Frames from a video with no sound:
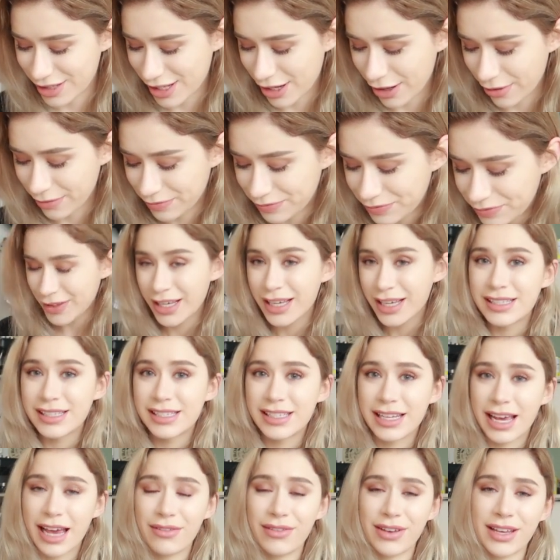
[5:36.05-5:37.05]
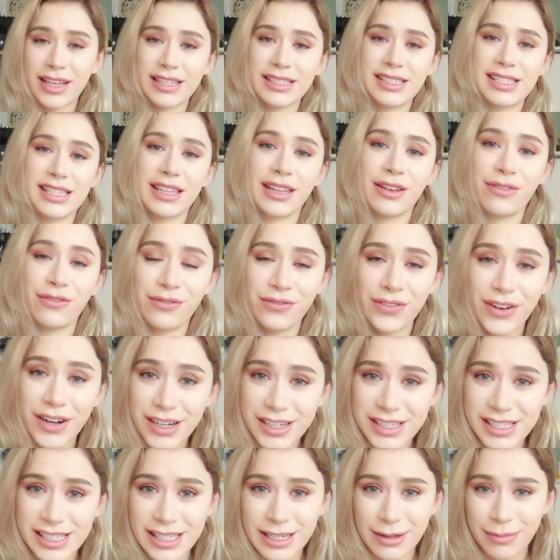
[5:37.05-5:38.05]
So diving into the
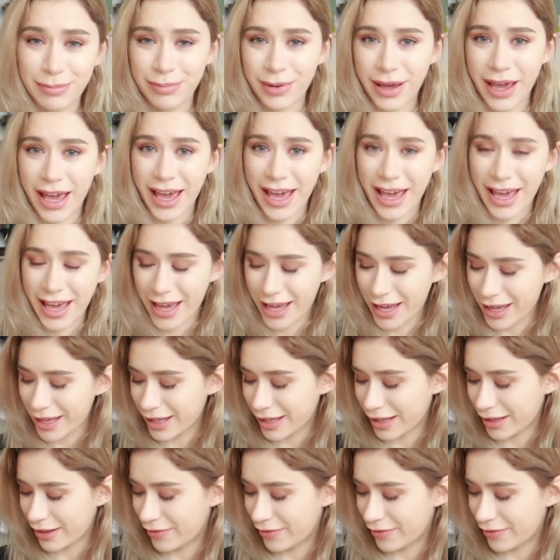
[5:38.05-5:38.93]
first bag.